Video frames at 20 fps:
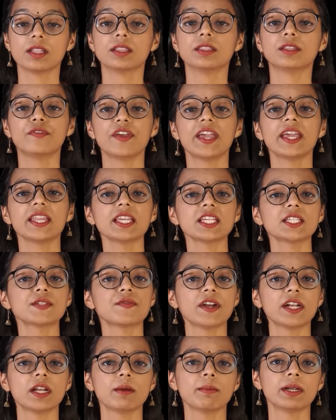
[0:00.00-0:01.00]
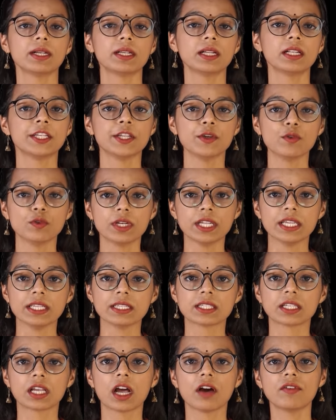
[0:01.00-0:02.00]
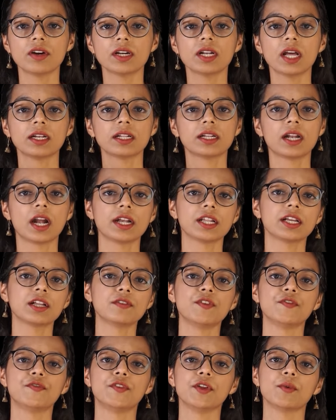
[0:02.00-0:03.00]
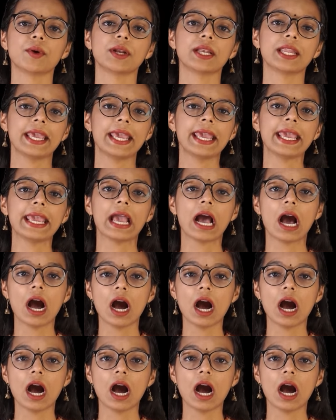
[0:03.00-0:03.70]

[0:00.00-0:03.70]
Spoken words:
The various fundamental duties covered under Article 51A